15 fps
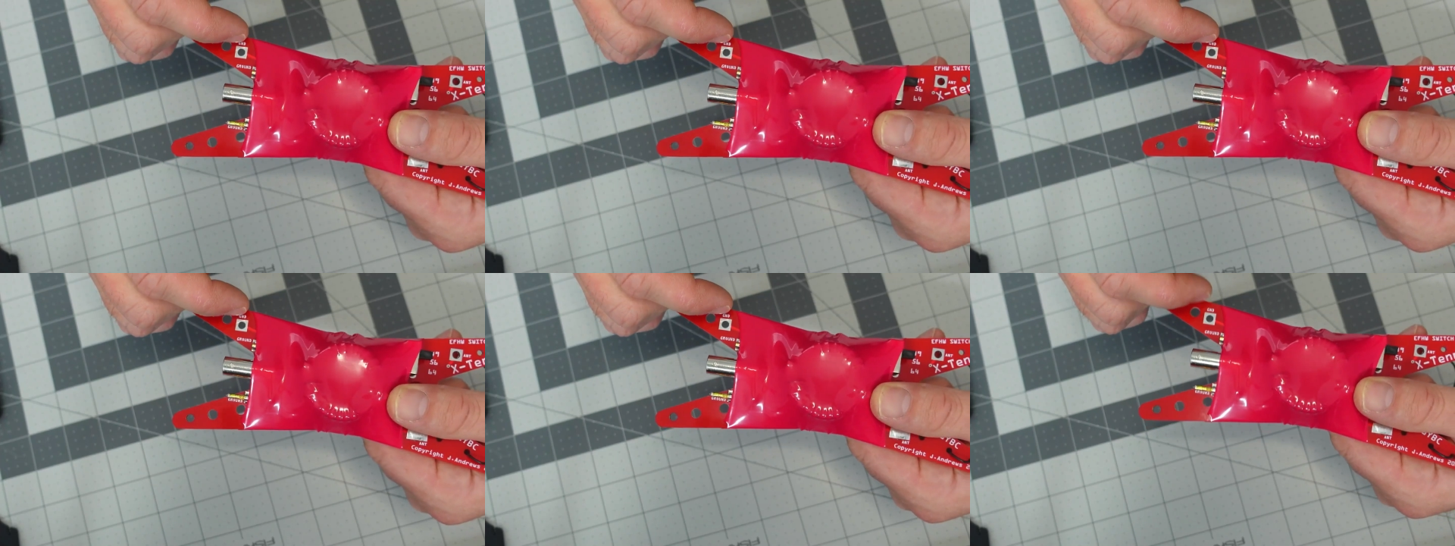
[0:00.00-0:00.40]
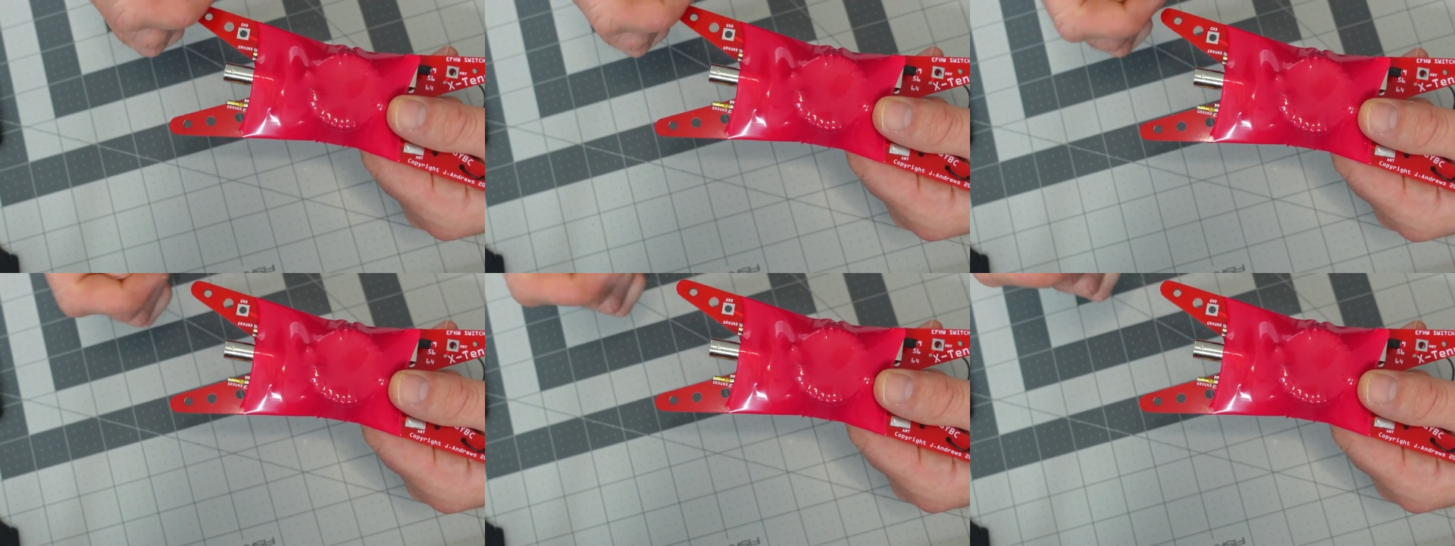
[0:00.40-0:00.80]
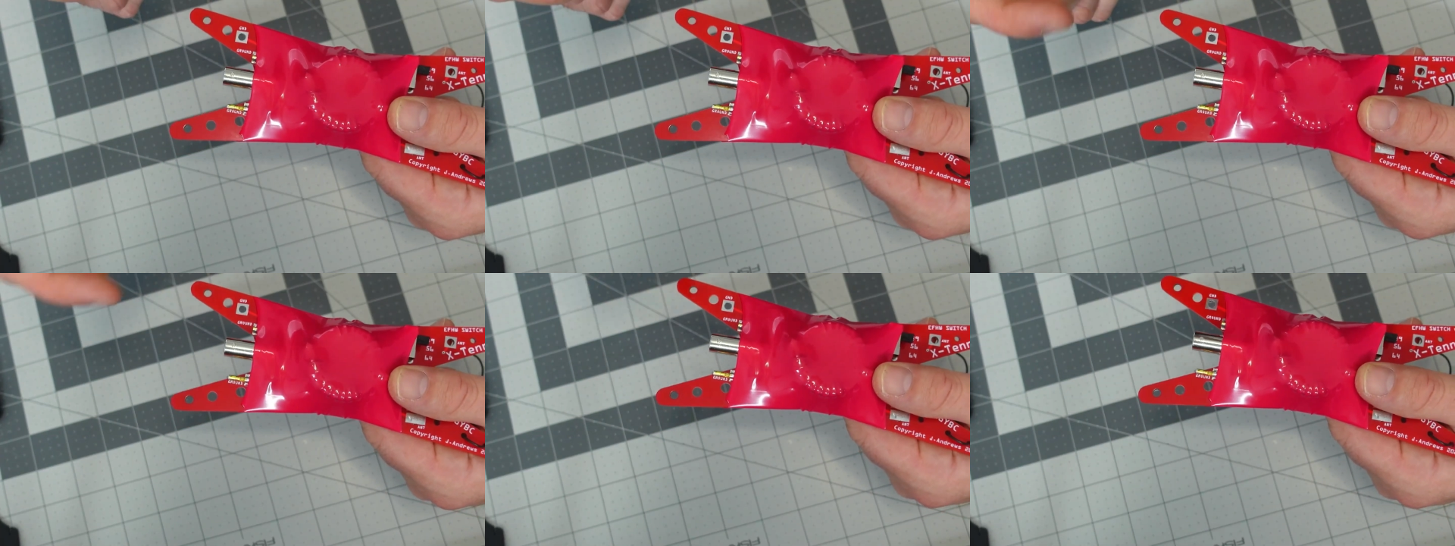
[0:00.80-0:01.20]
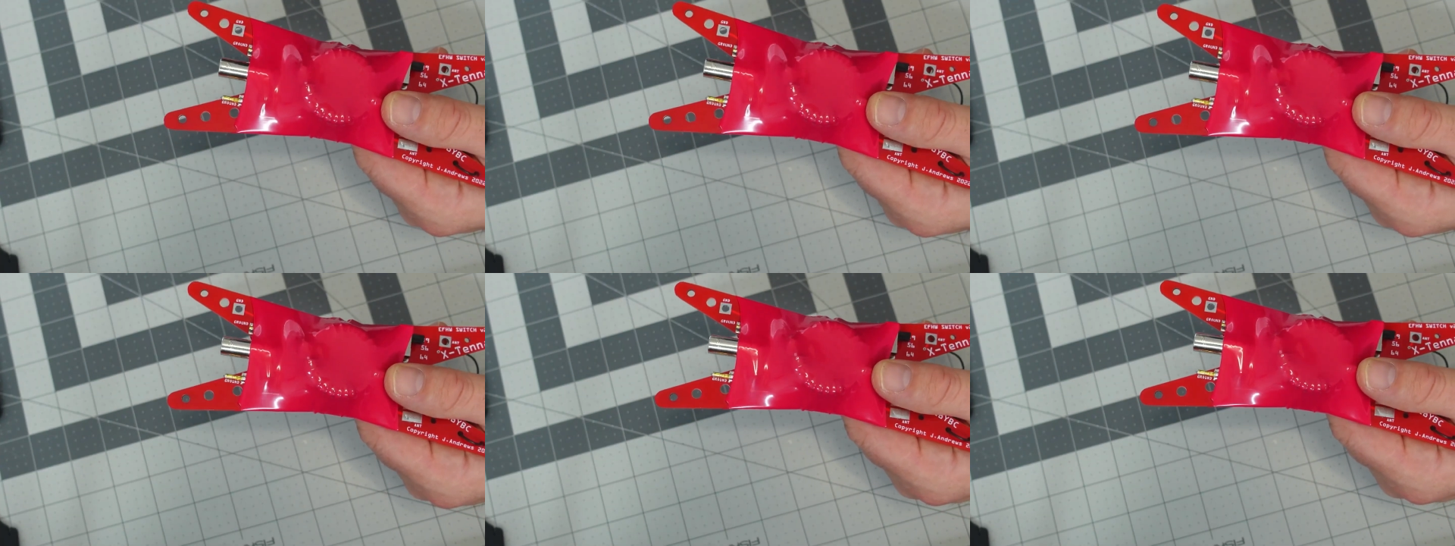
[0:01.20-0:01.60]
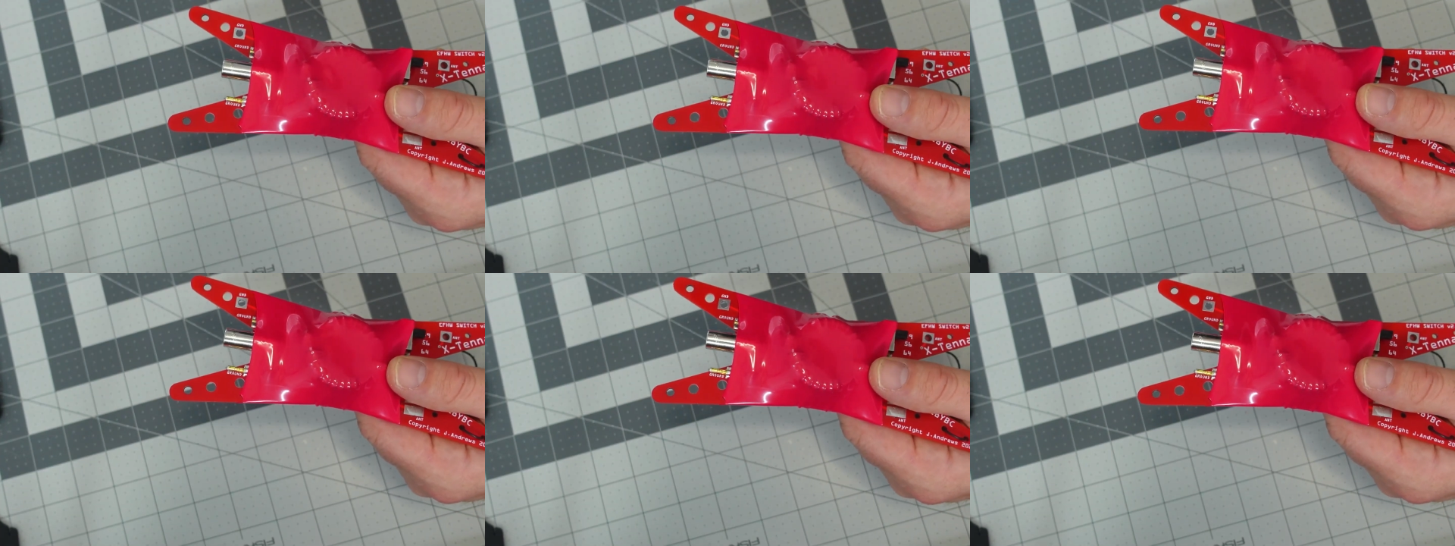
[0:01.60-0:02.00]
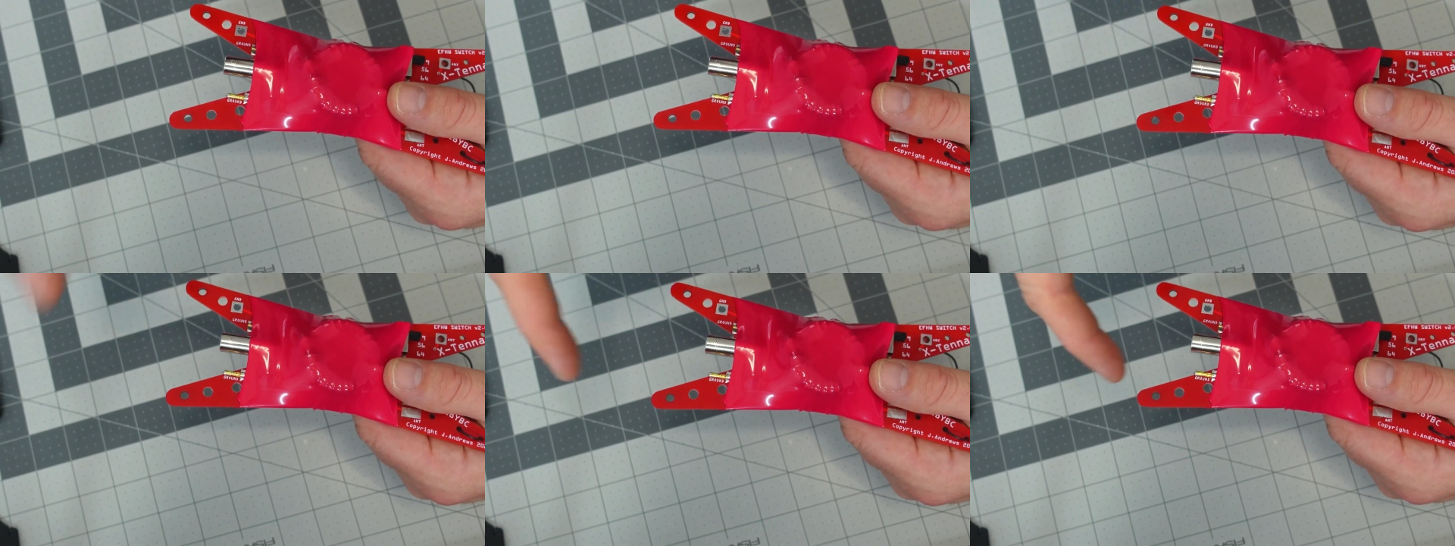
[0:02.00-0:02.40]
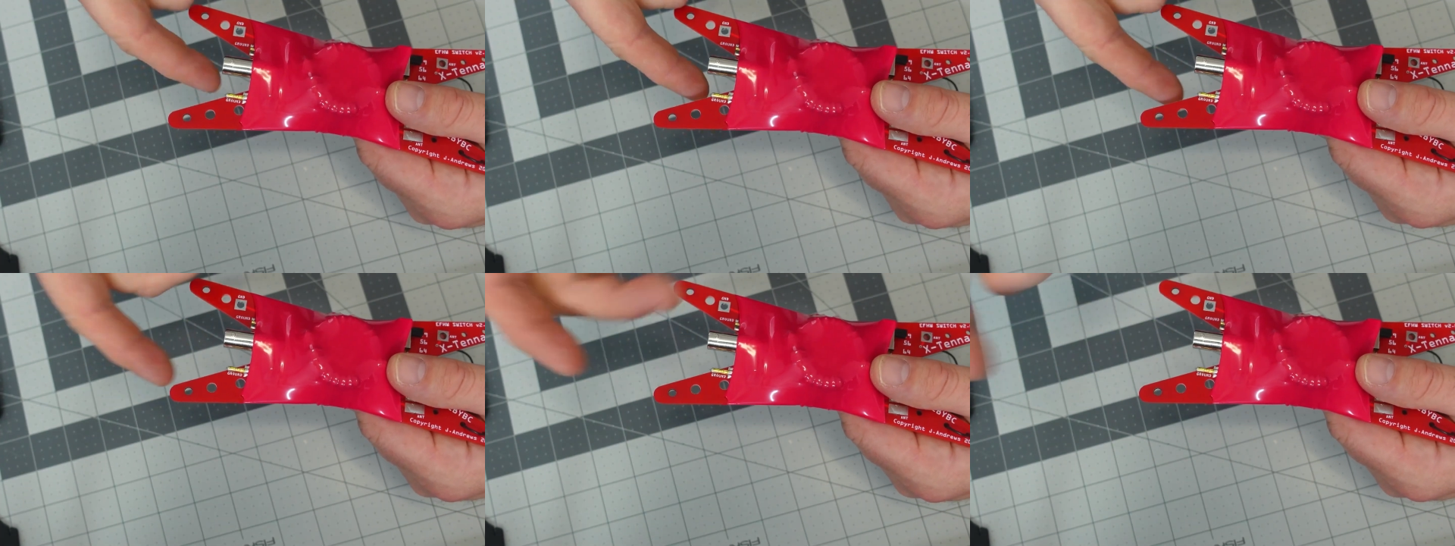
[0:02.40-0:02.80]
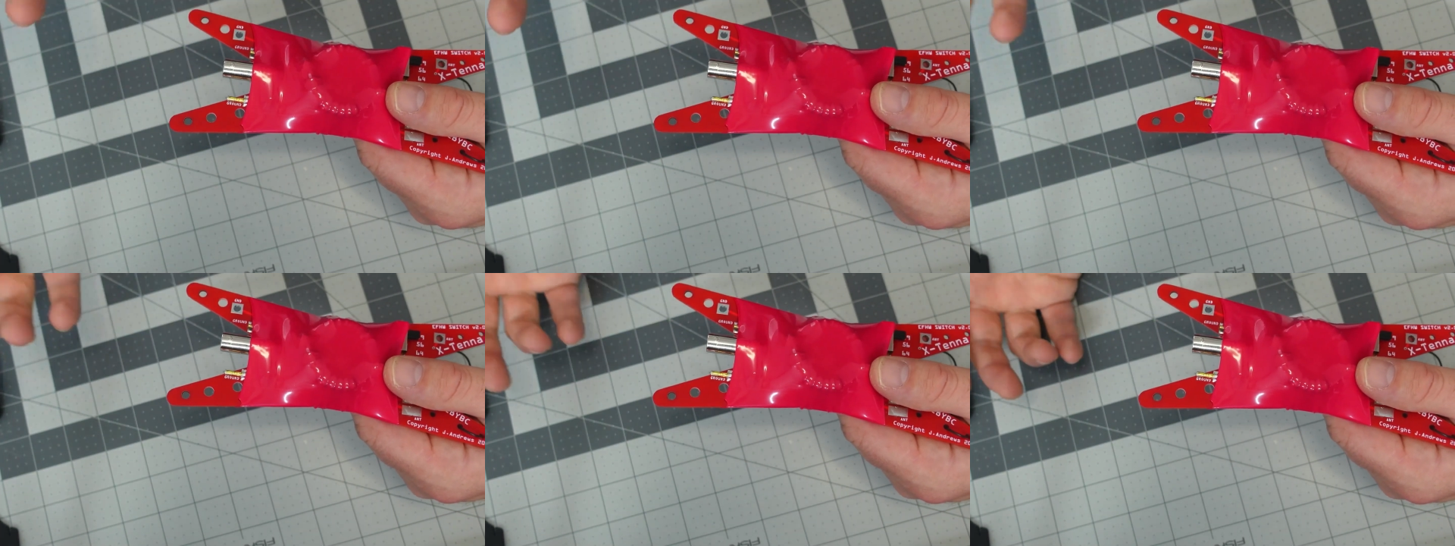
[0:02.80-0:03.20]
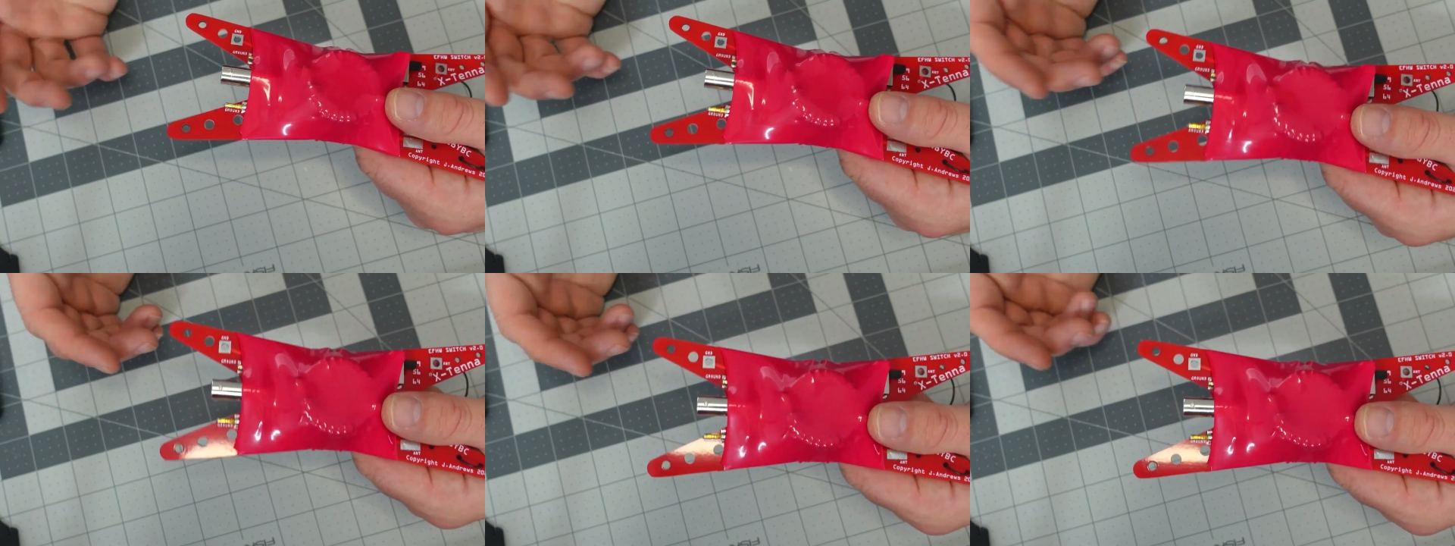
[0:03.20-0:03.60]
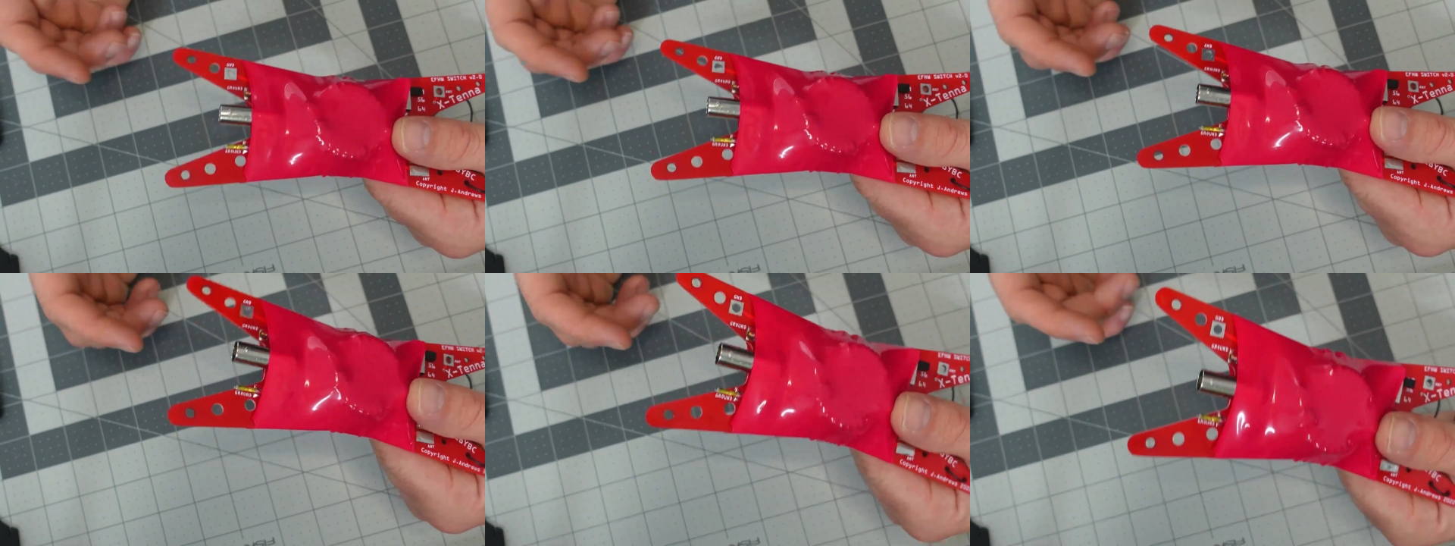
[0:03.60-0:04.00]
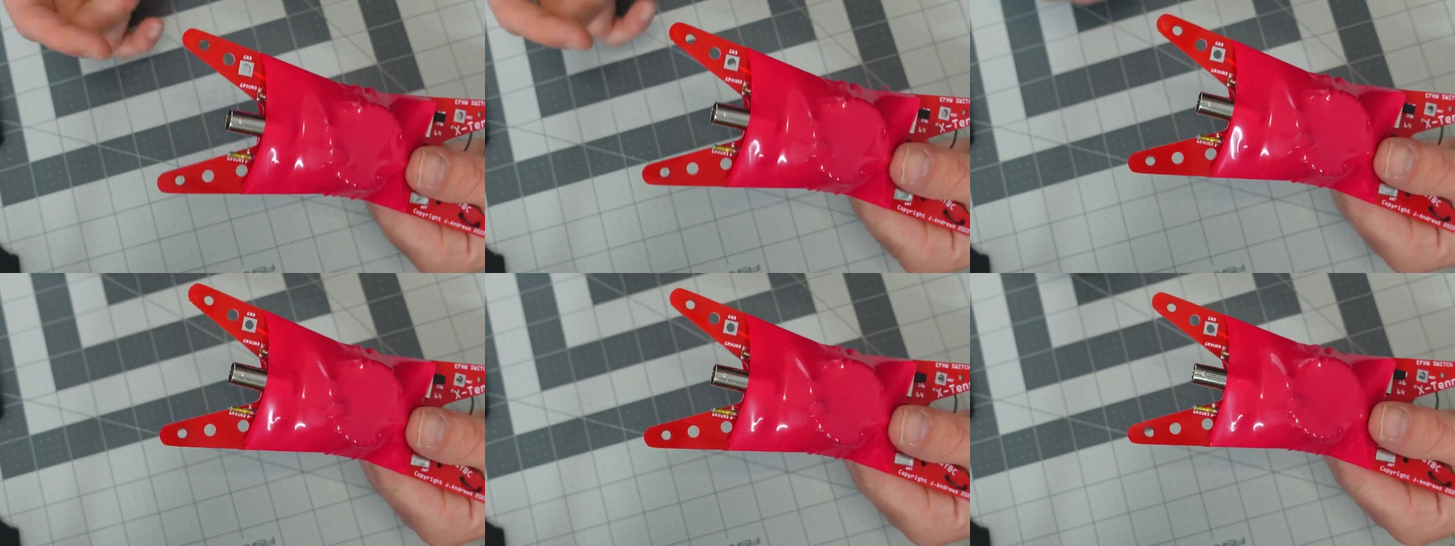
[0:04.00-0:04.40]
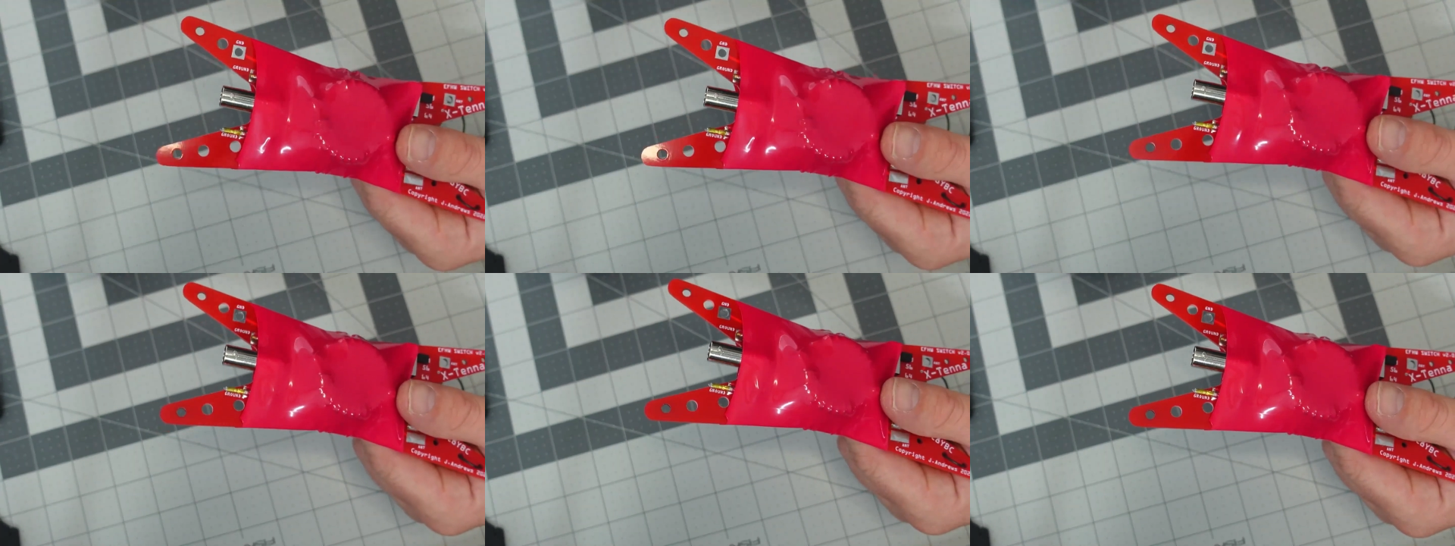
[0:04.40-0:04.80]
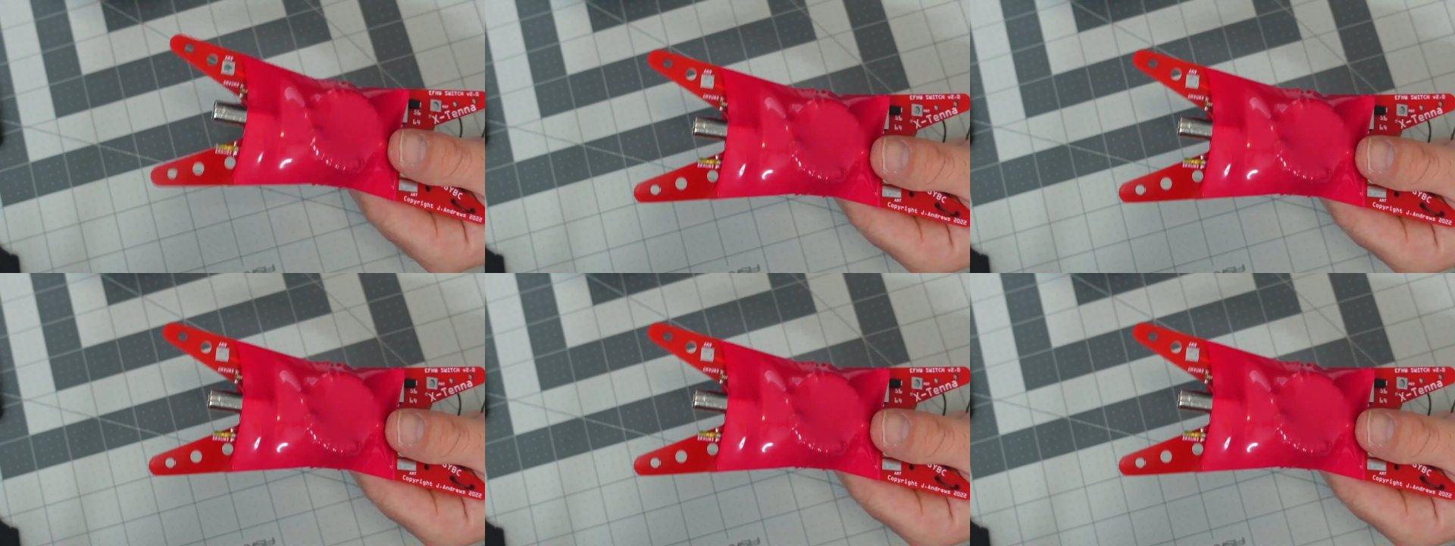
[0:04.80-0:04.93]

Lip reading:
No face is visible, so there are no lips to read.